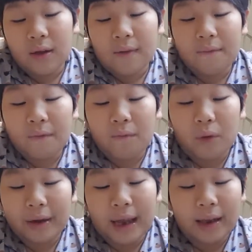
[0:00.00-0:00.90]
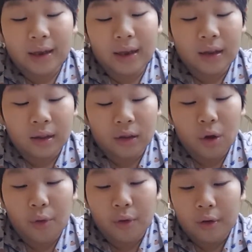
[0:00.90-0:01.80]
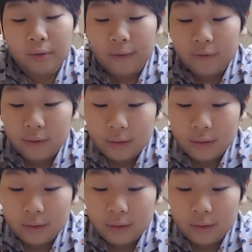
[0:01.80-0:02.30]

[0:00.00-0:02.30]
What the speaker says: if you forget this. So we have